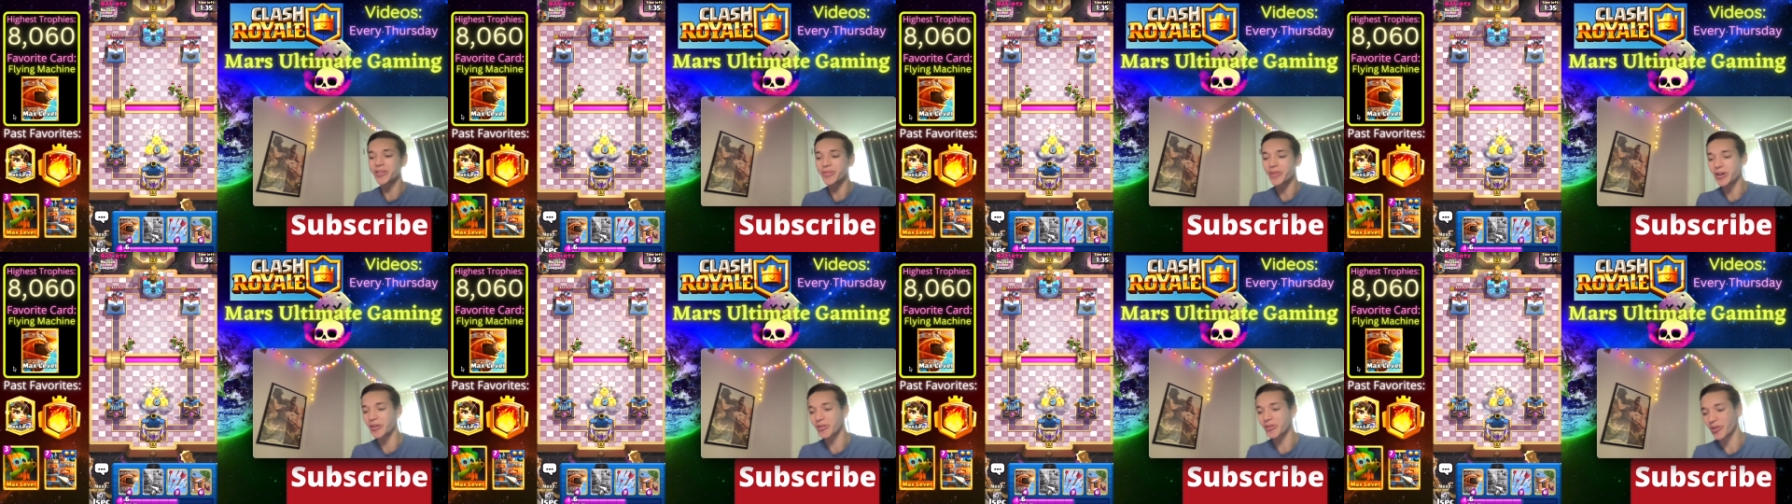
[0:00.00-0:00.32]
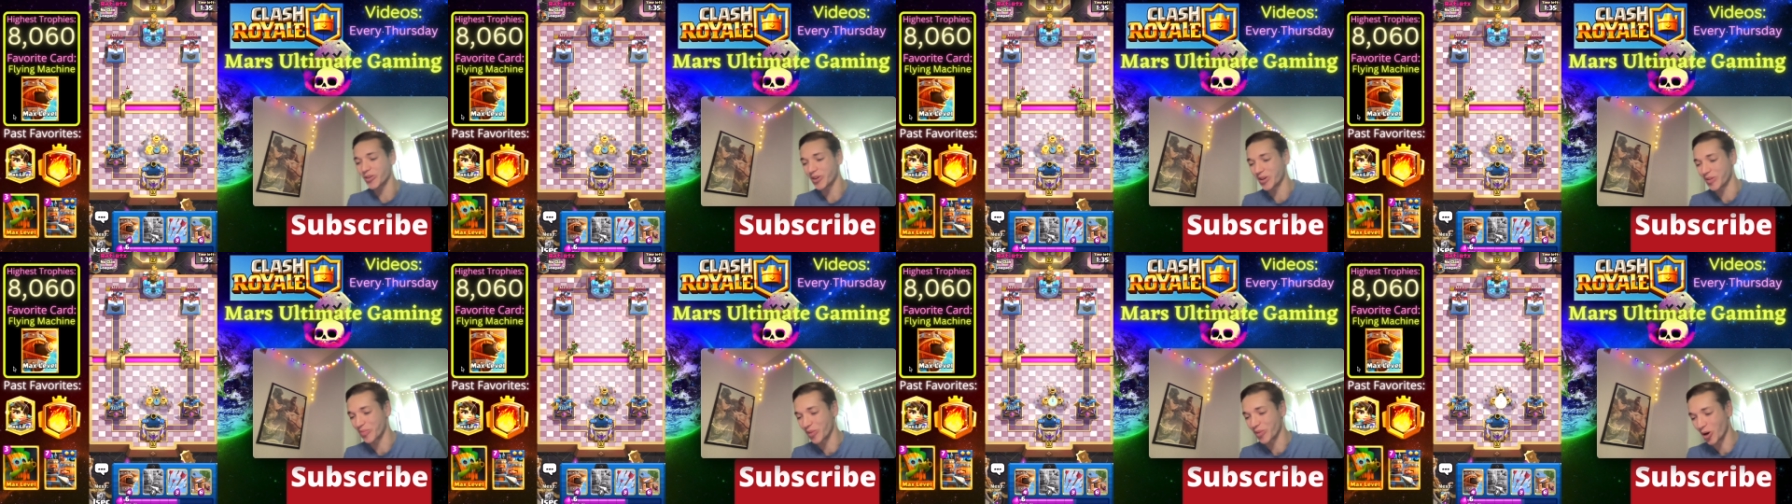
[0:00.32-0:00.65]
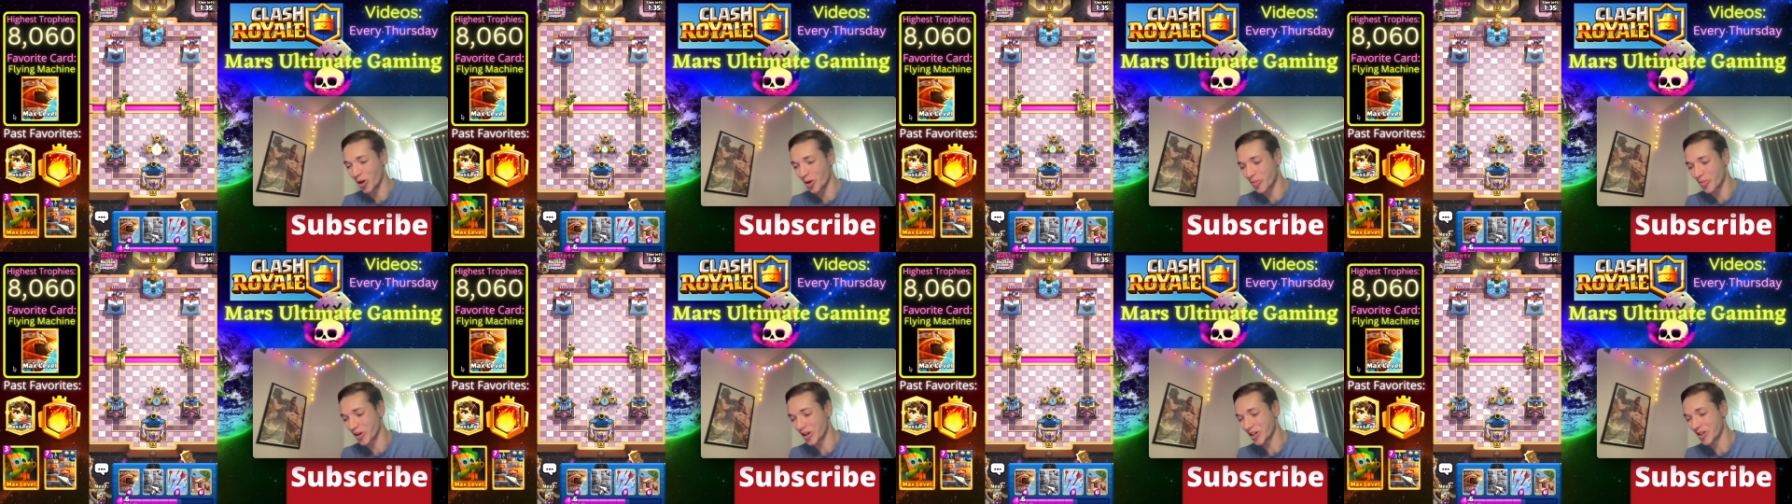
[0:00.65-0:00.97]
about going
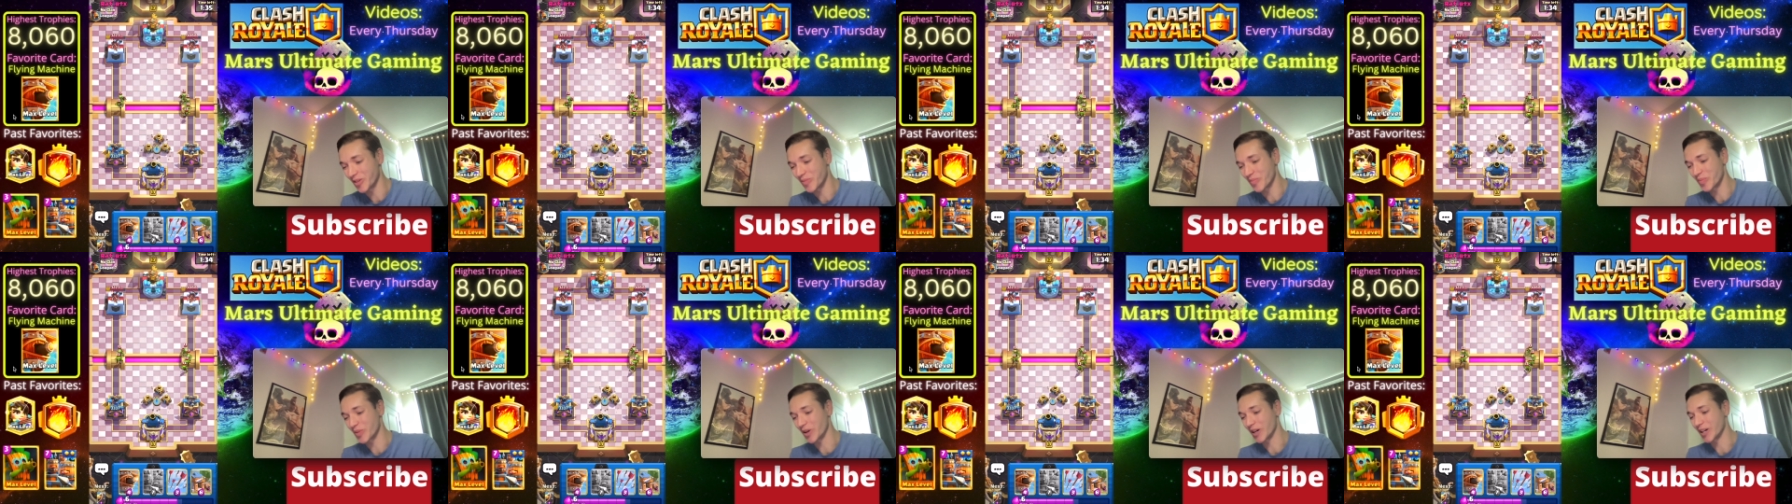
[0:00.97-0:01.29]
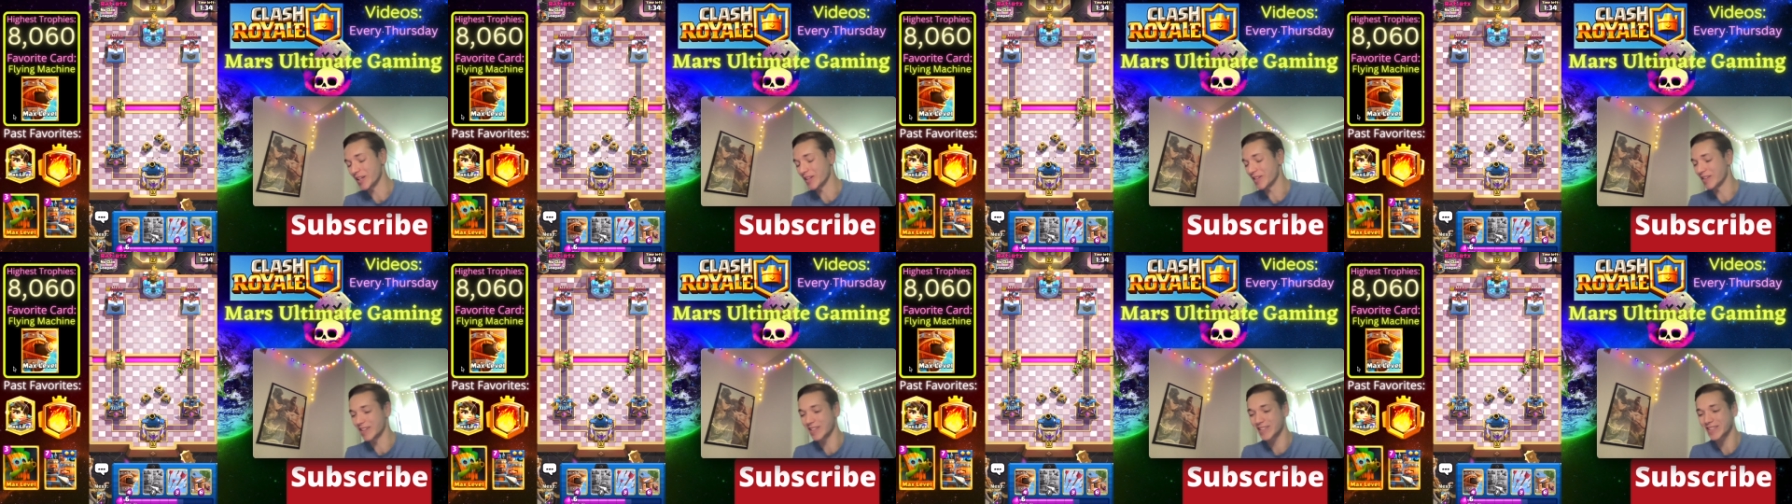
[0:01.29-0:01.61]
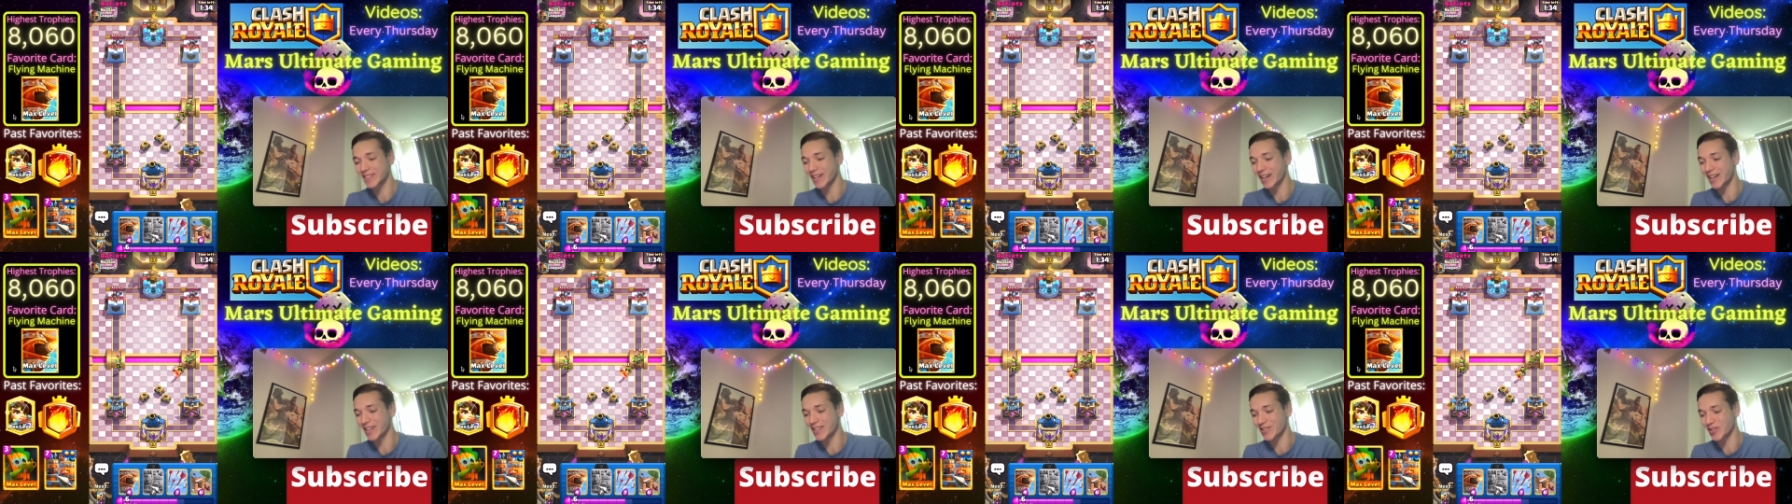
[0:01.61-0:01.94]
Barb Hut, but this
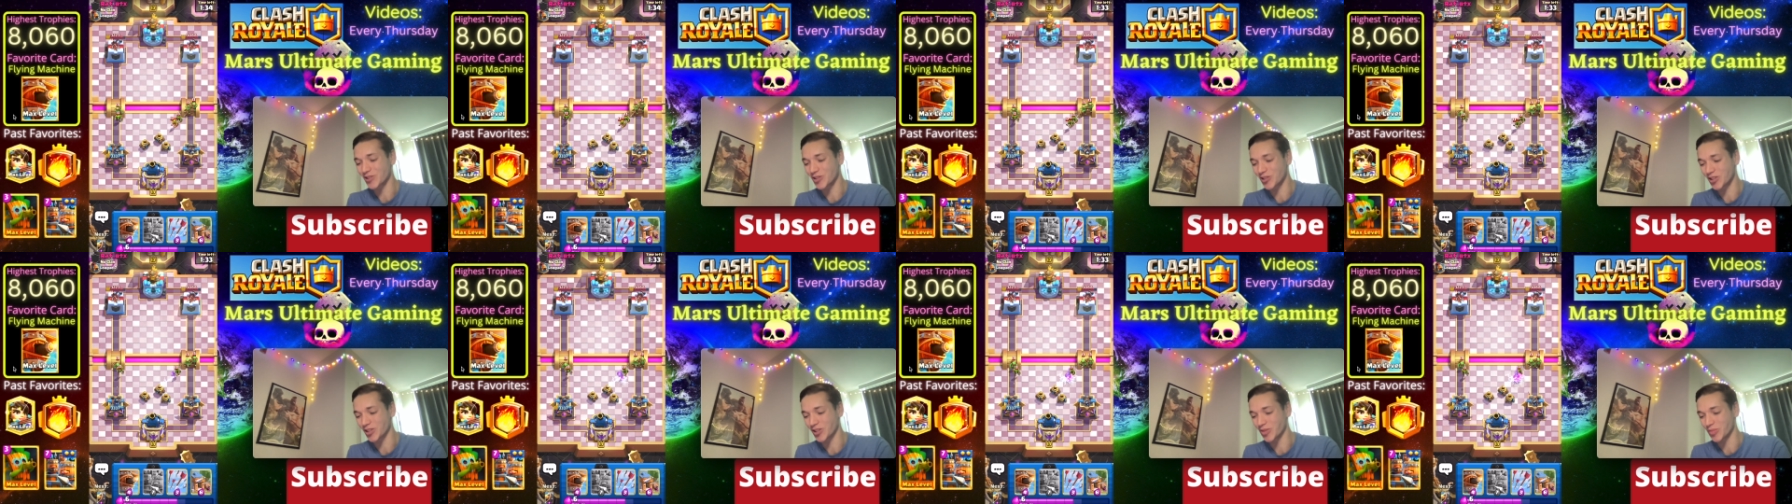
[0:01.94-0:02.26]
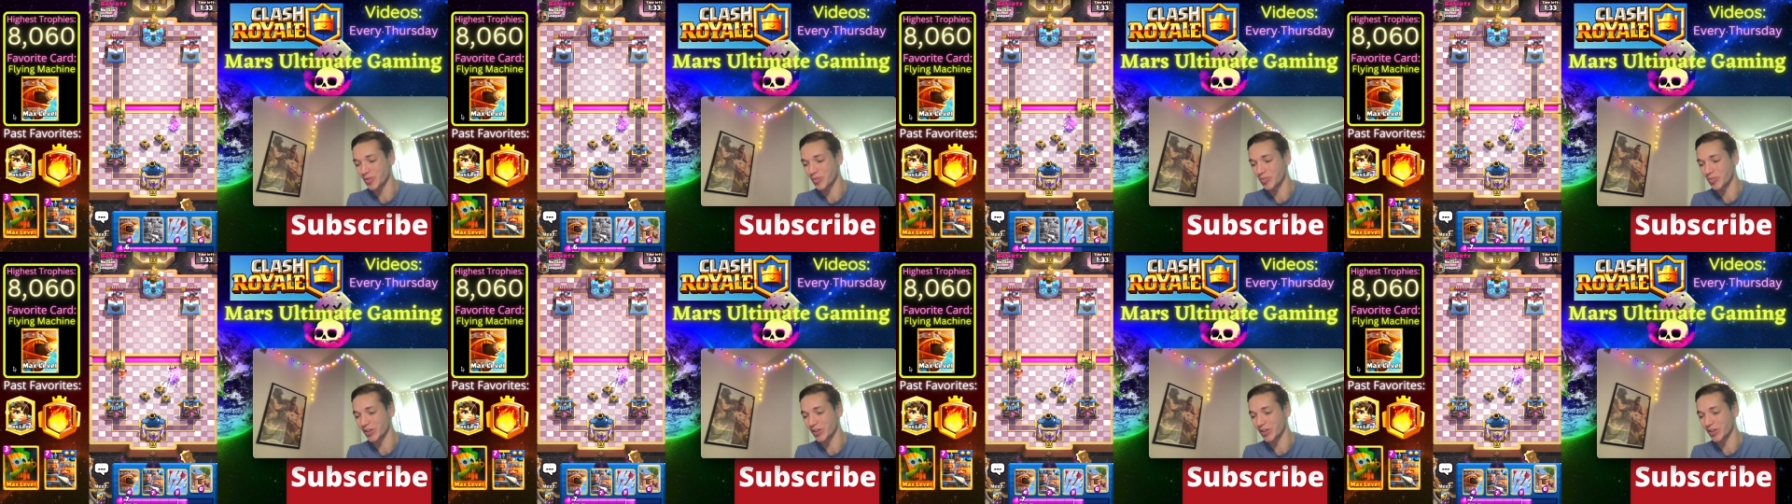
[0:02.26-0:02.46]
guy is just going to be